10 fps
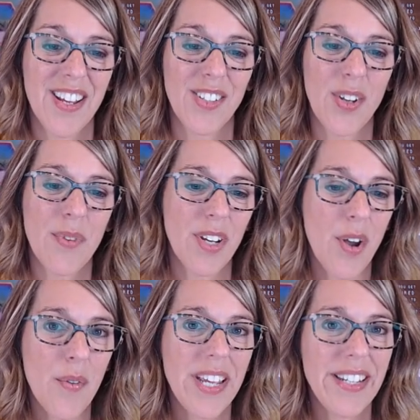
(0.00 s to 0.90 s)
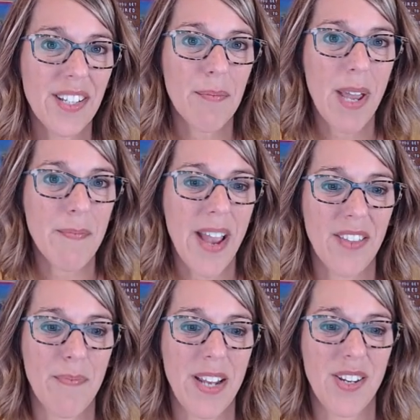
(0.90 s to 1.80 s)
So I want to go into my
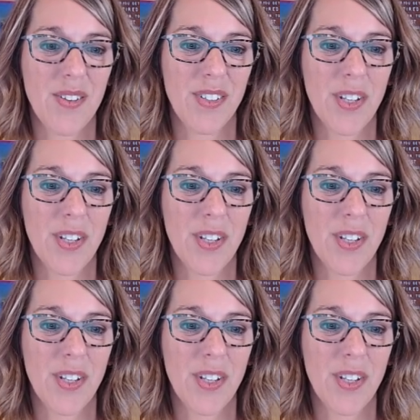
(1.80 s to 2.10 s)
math menu.